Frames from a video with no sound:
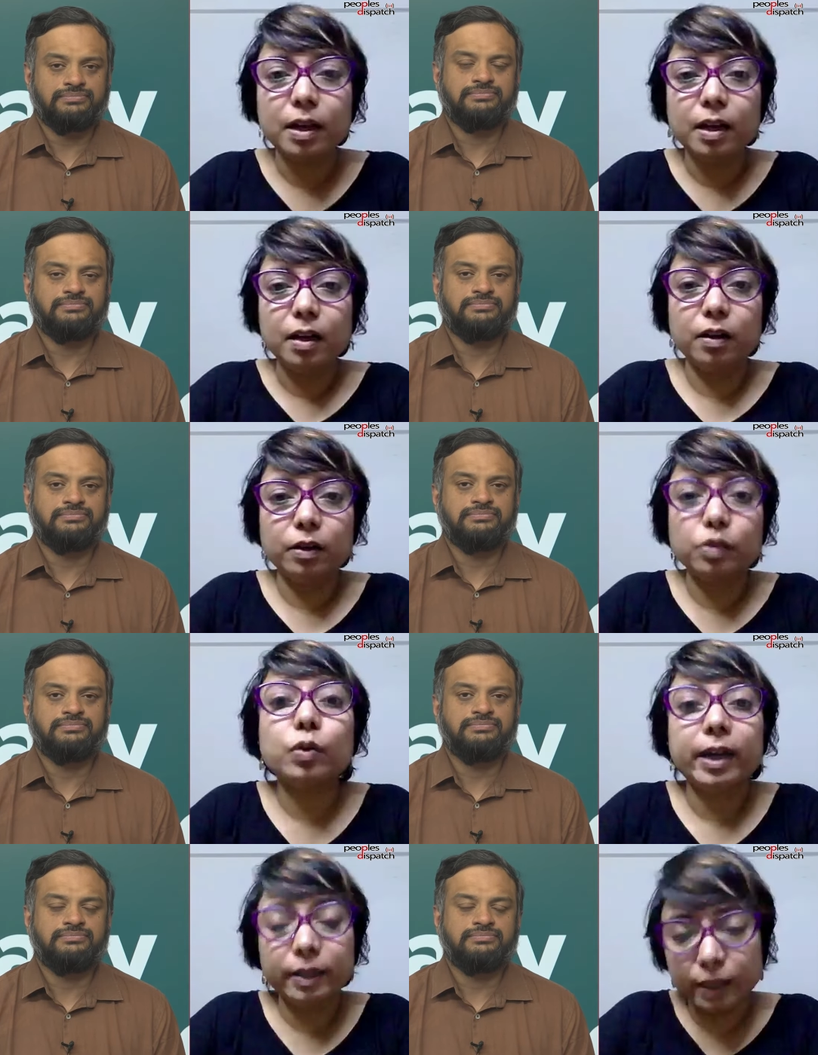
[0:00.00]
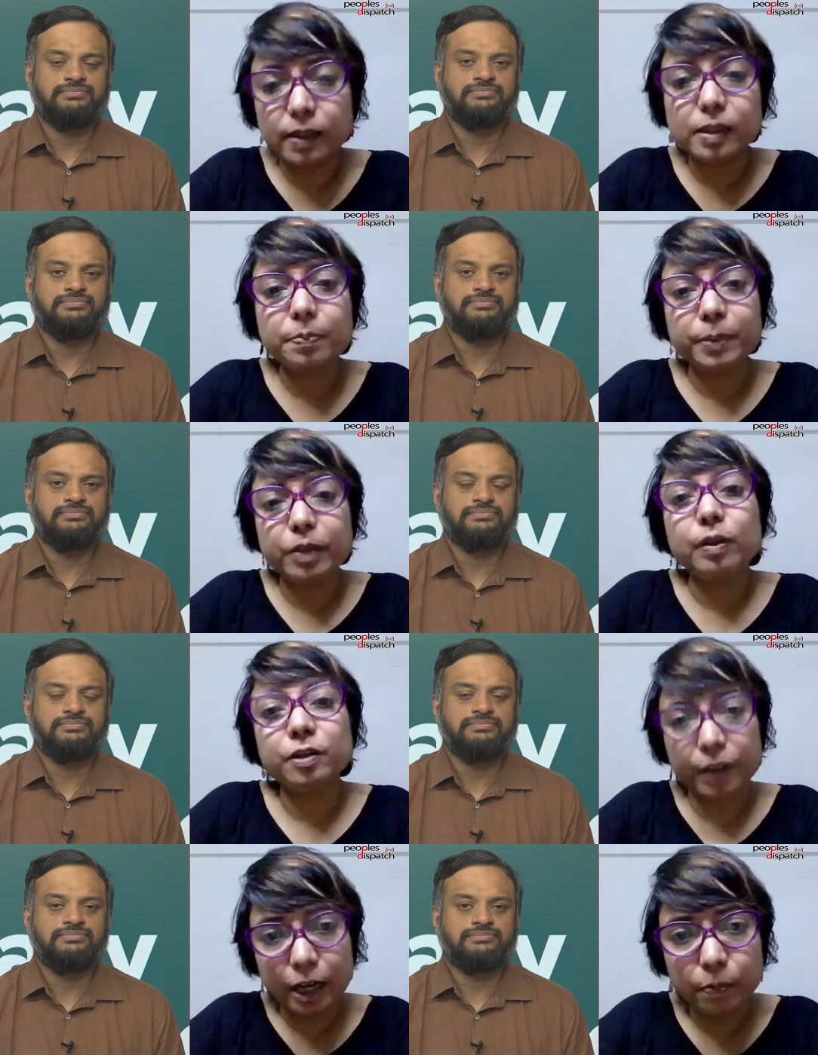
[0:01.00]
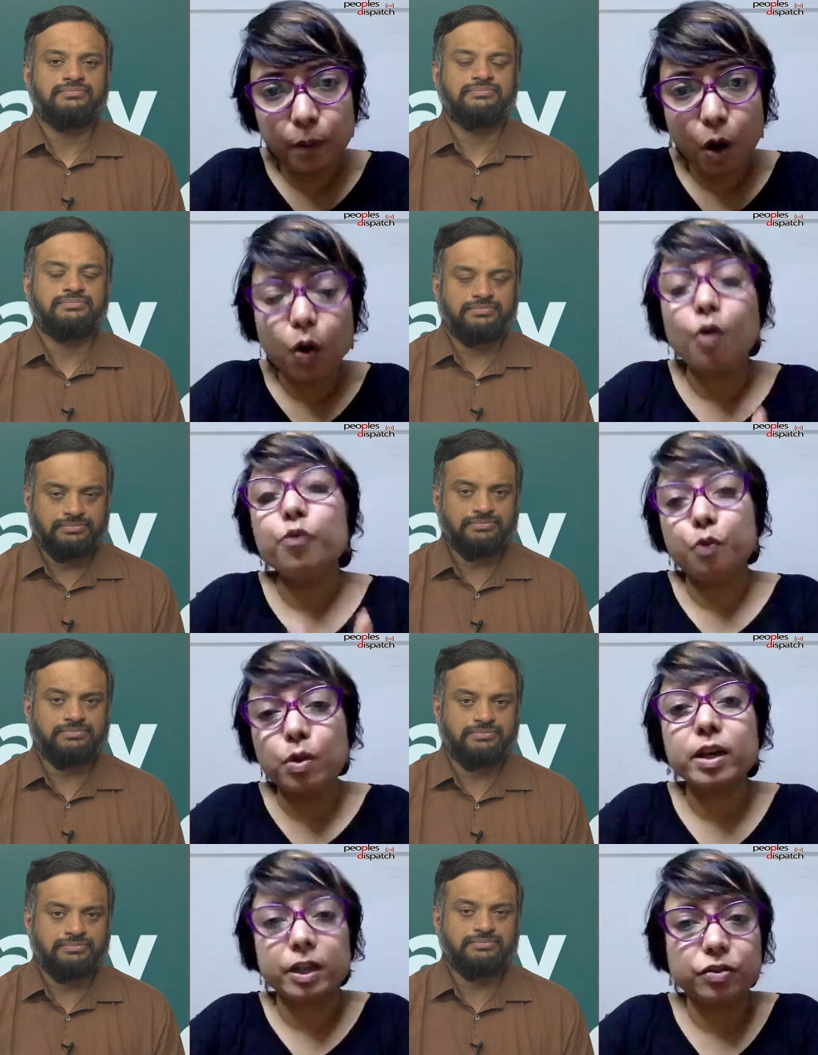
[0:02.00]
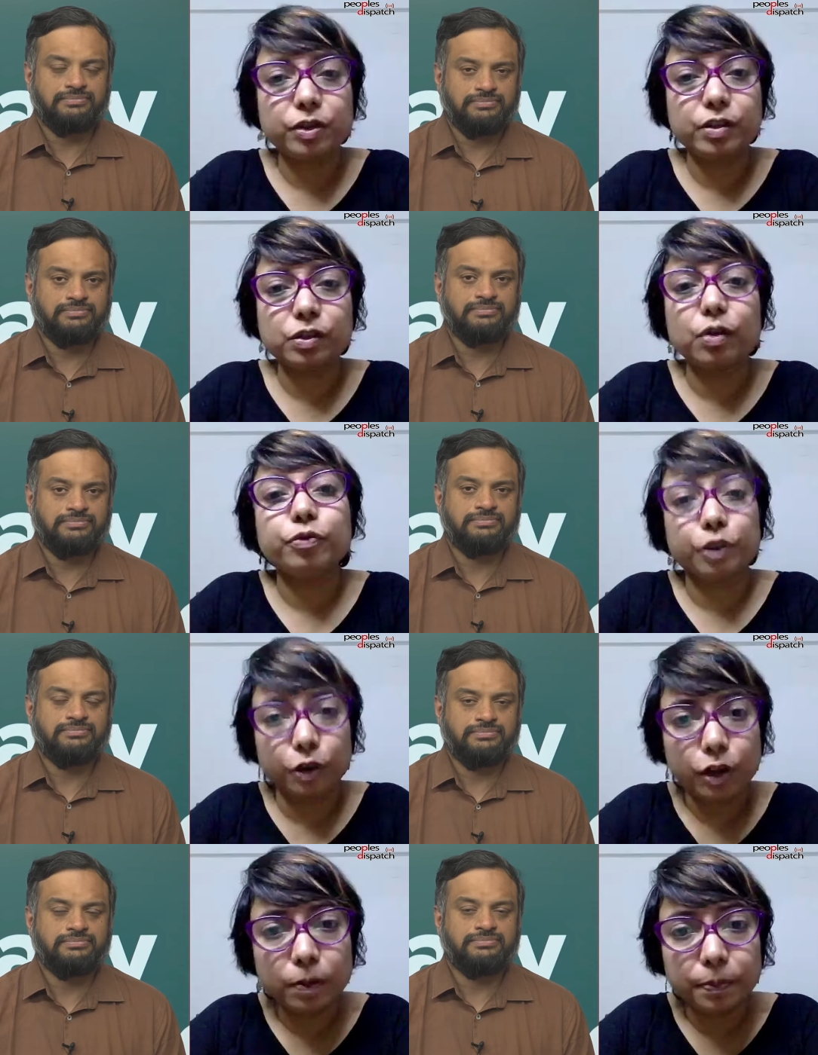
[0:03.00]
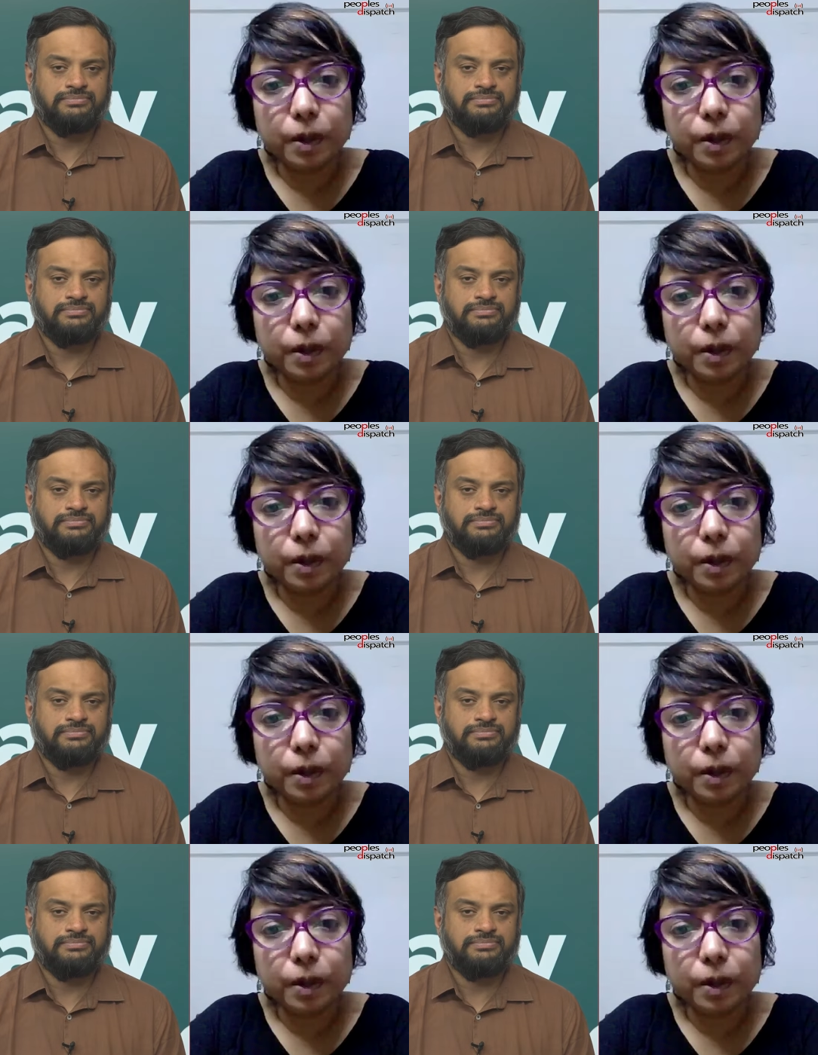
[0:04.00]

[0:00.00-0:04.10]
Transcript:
Speaker 1: Uh, so it, this is a particular trade bloc of four countries of Europe,